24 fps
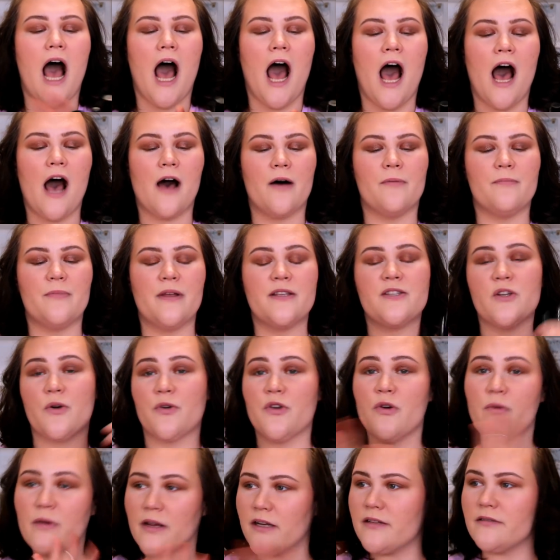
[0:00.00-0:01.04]
Um, so
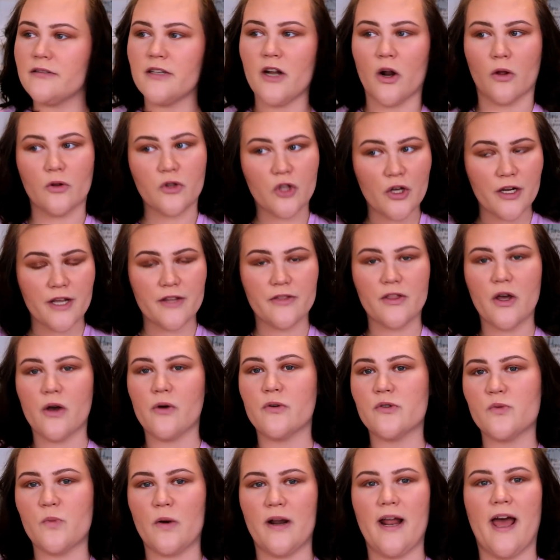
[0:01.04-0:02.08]
you can, you know, look at
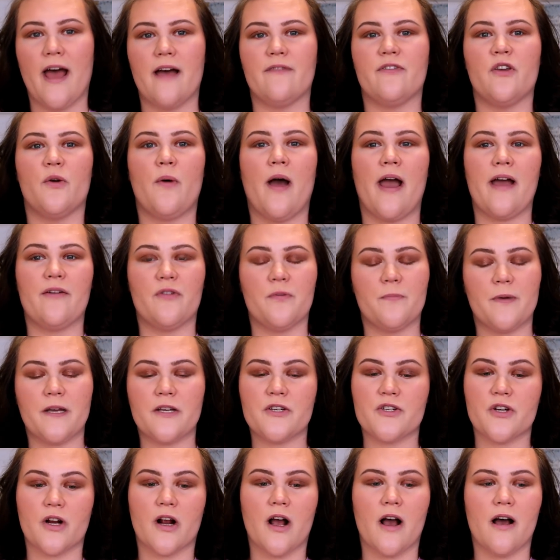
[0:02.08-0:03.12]
those, what have you. I have a
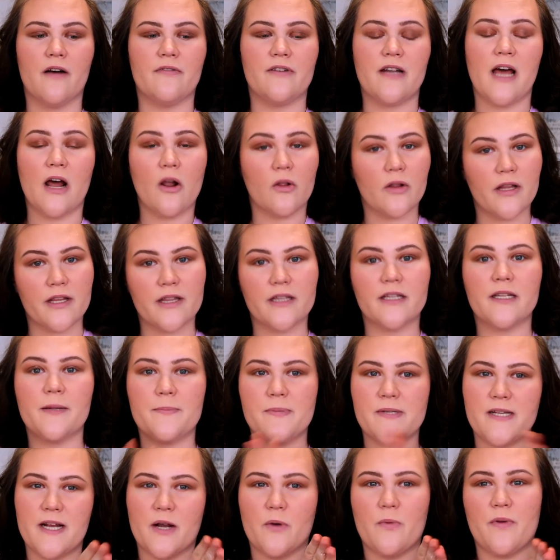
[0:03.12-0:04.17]
picture of not only the
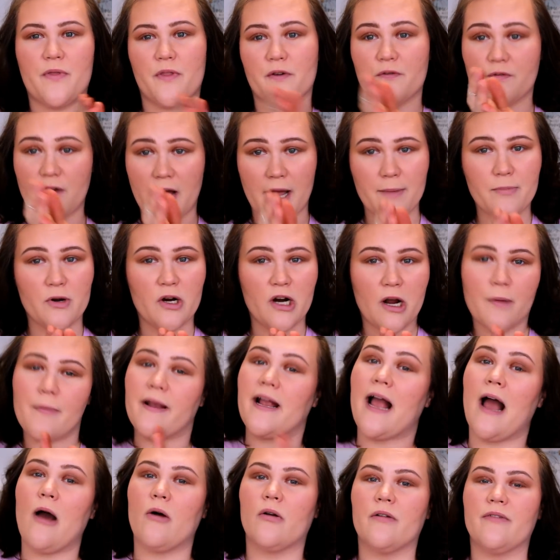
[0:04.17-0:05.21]
lipstick with the fiber
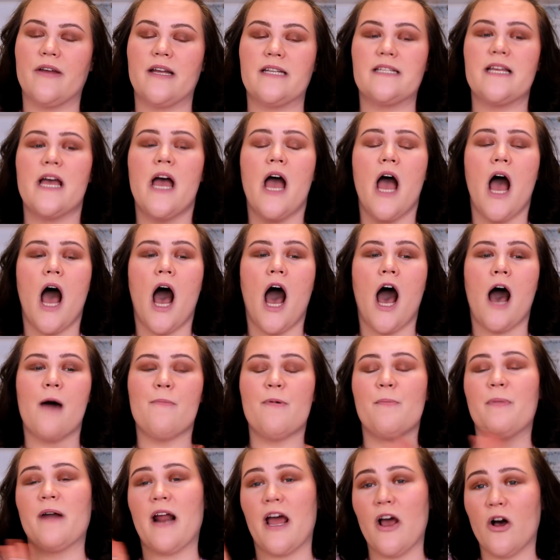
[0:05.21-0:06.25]
coming out of it,
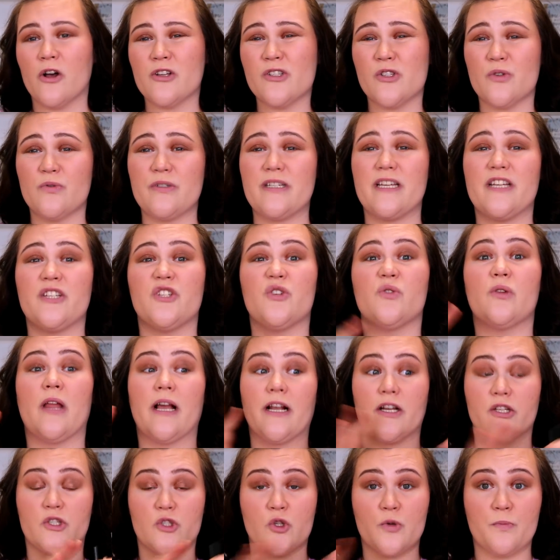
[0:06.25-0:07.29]
um, but I also did do
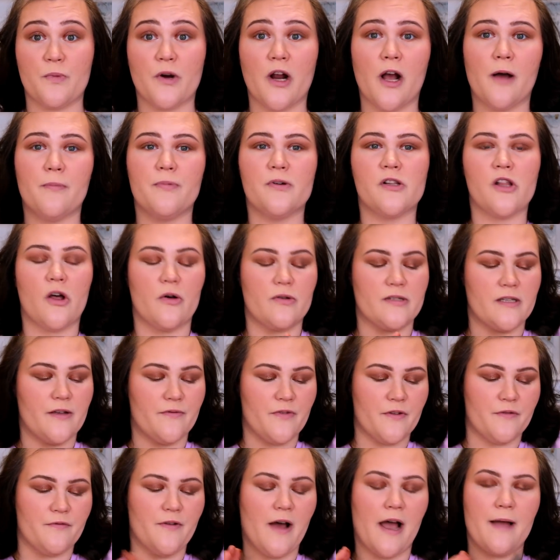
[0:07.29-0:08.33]
like a super up close
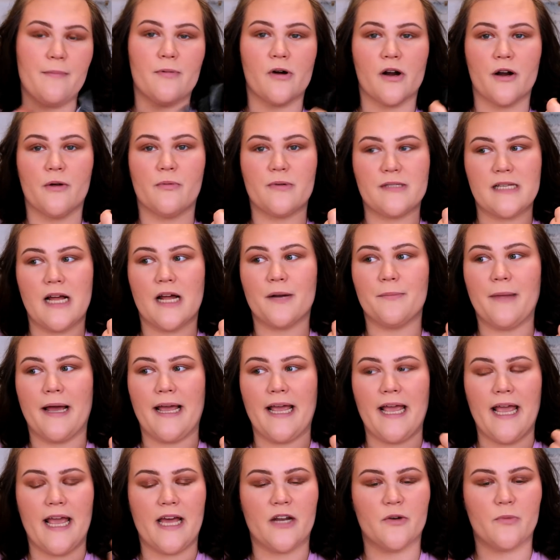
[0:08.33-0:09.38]
of the fiber. It was on my
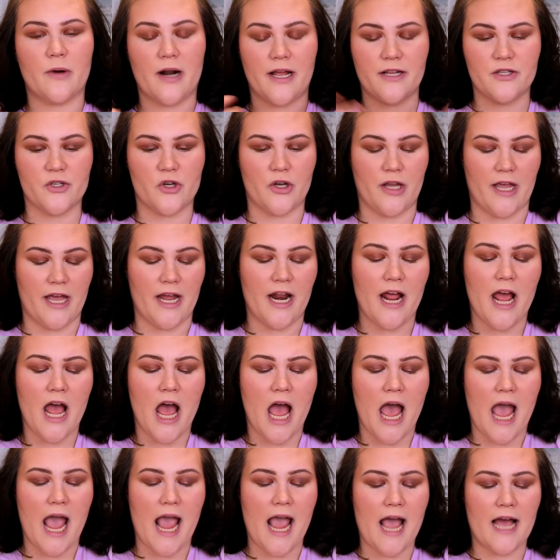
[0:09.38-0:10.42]
hand when I took it.
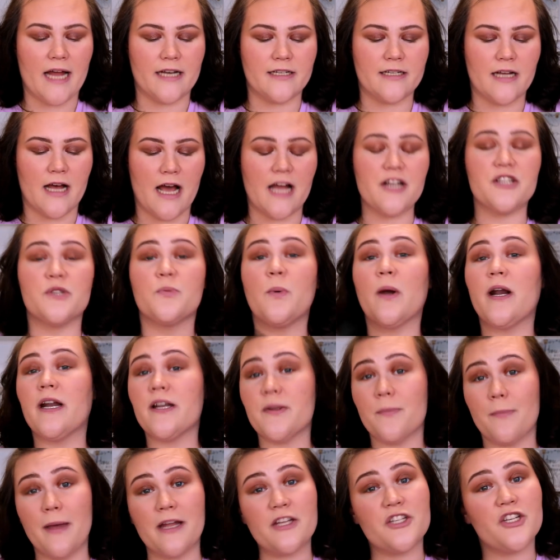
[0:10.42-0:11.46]
And uh, I just wanted
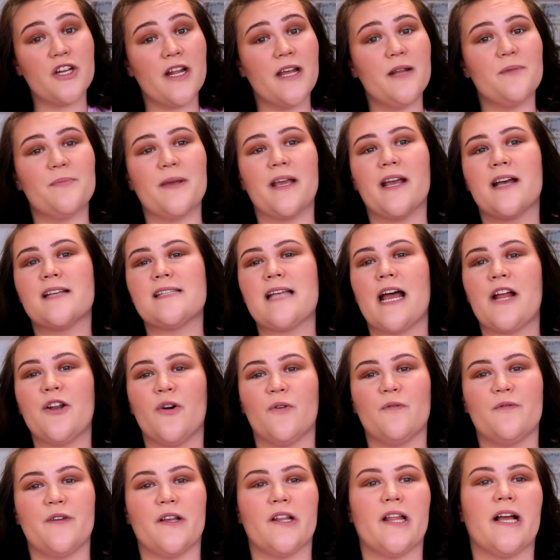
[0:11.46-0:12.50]
to mention it because I
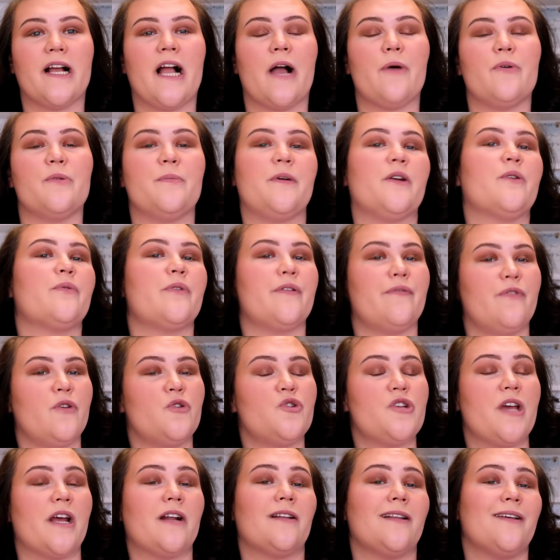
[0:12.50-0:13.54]
don't feel like I would be a review
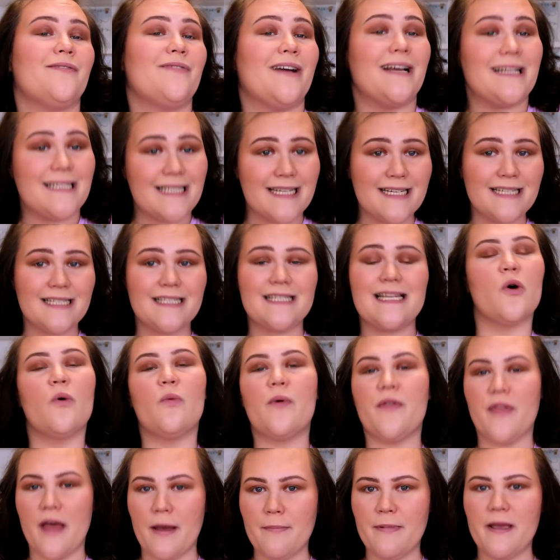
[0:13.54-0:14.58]
channel if I didn't. So
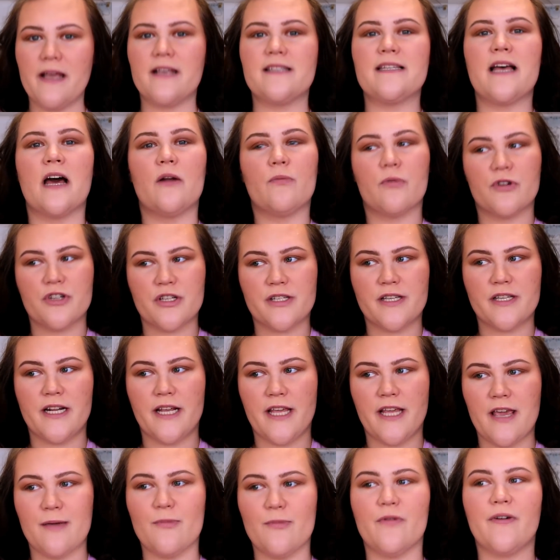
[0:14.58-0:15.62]
with that being said, we're just going
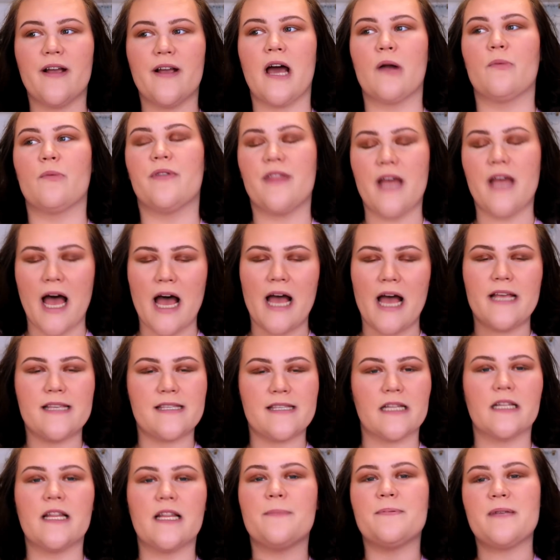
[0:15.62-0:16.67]
to keep moving on with the eyes,
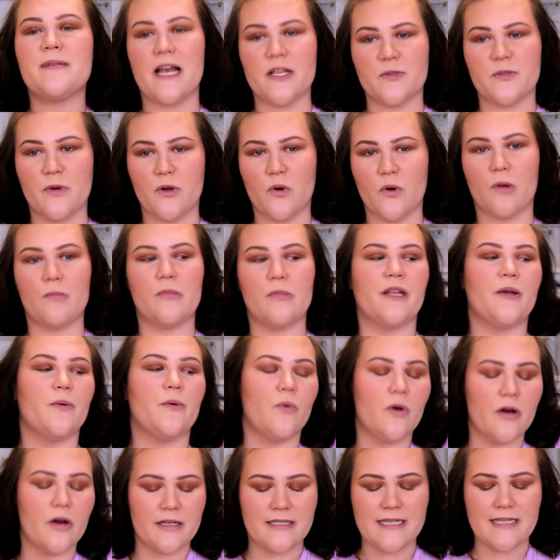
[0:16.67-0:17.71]
the lips as we normally
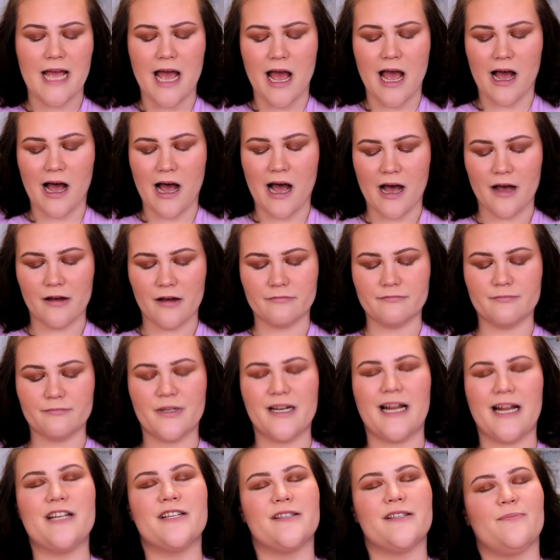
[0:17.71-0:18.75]
would. Um,
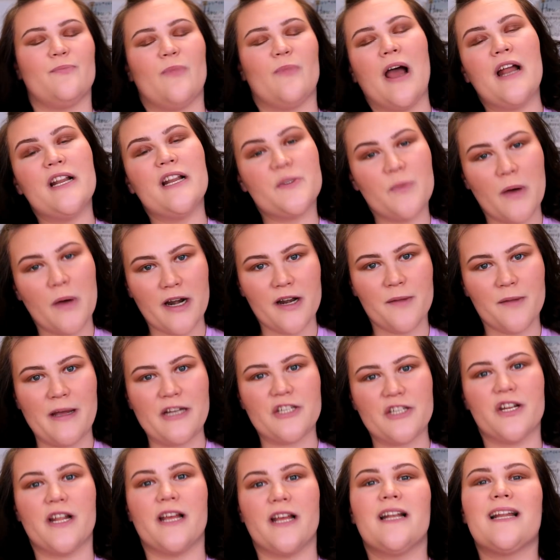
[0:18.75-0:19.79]
but I just, I just wanted to
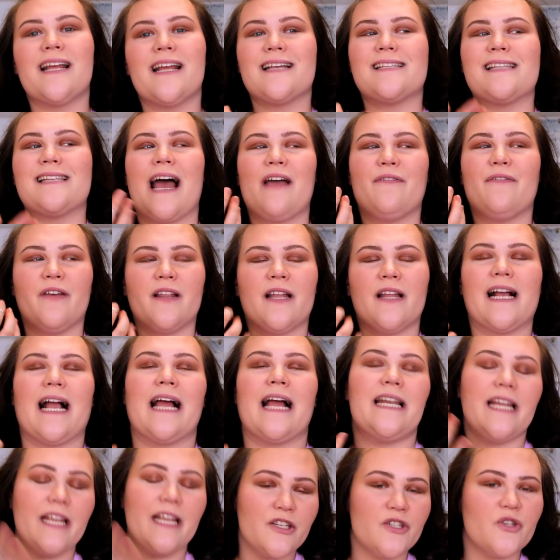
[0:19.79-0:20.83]
mention it because I feel like I
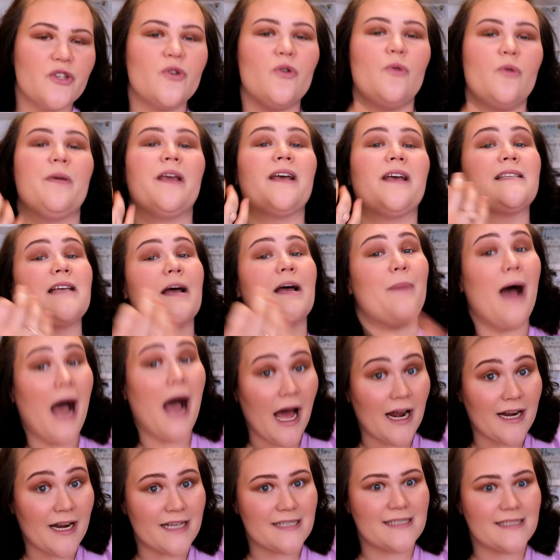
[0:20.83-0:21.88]
need to because I'm
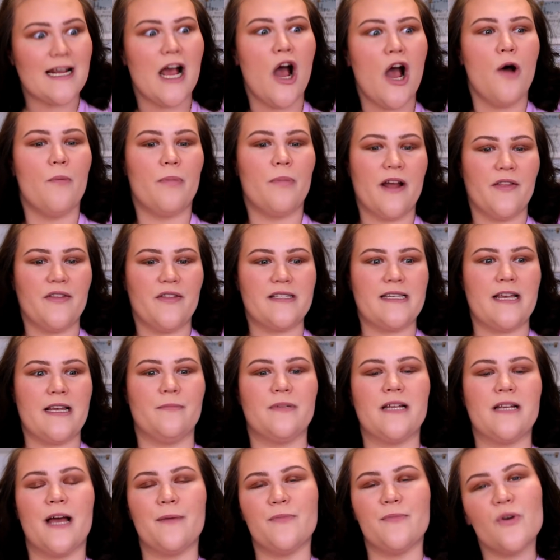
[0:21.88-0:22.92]
honest. But at the same
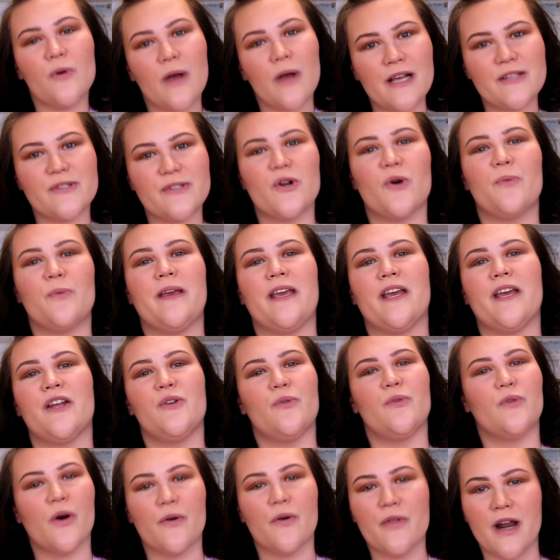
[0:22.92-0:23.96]
time, you guys know me and
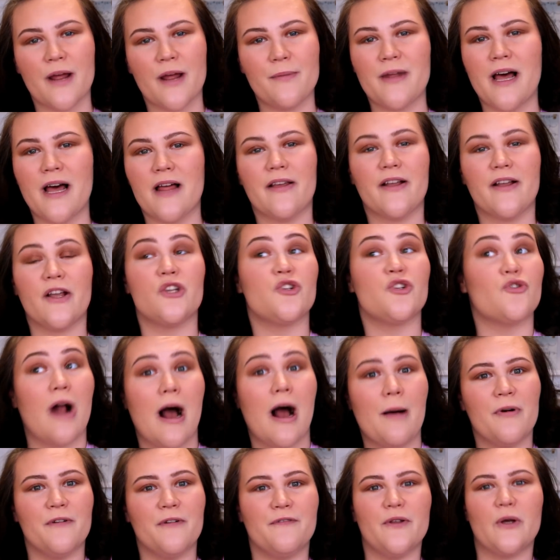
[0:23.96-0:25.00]
you know that I'm not like a
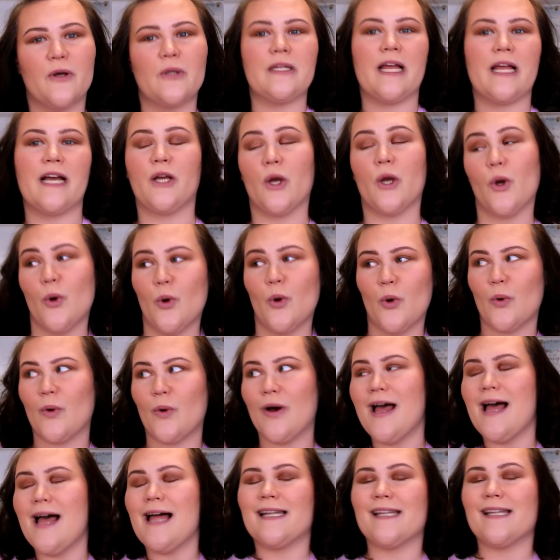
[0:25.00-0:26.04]
drama filled like, ooh,
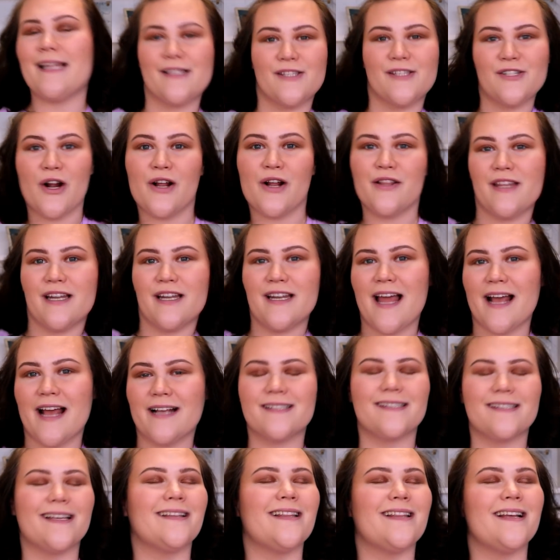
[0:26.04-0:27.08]
let's start the
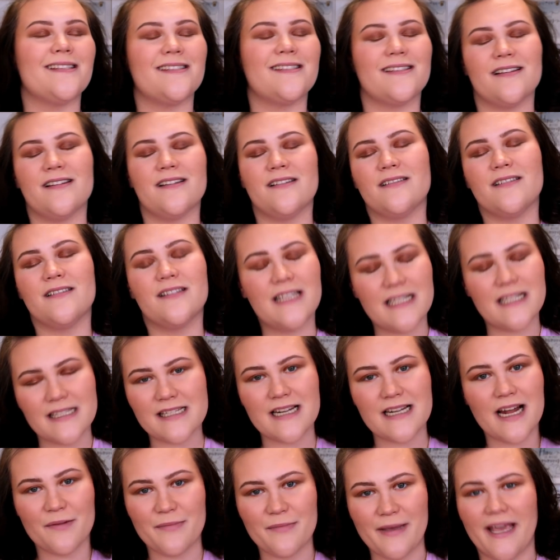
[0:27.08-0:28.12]
next. Like that's, that's
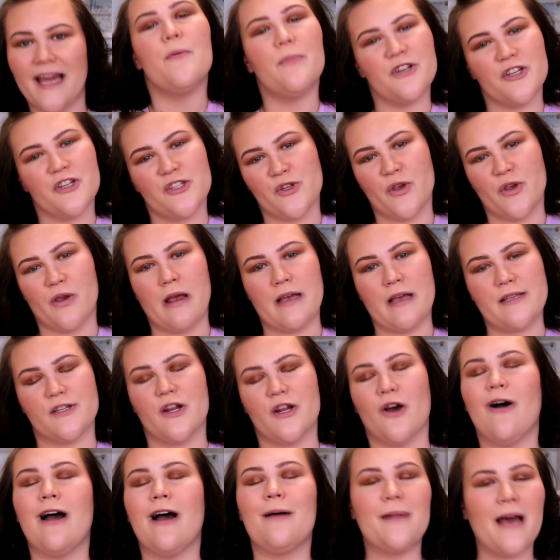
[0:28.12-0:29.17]
not me. But just so you guys
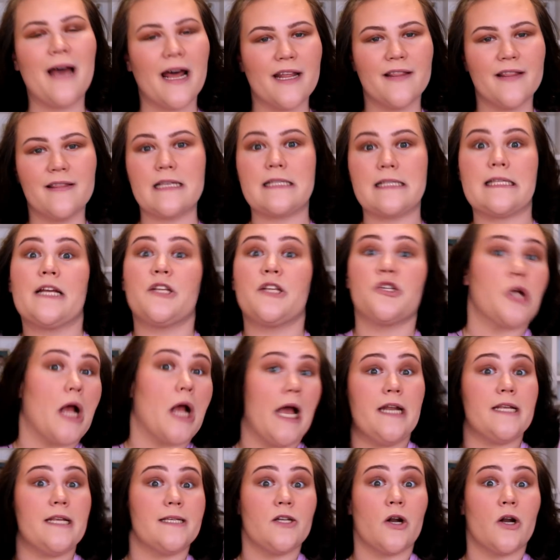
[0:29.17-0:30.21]
know, I'm not in this like
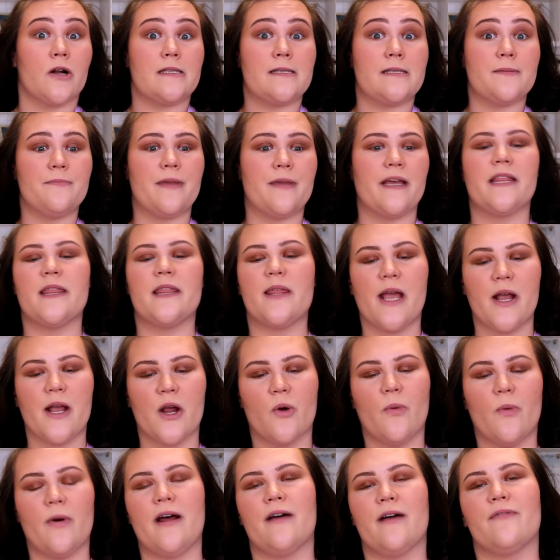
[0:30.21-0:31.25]
trying to start some big thing
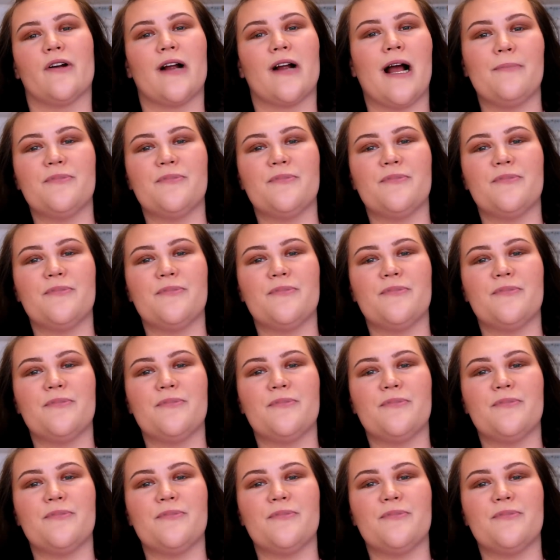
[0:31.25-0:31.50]
or whatever.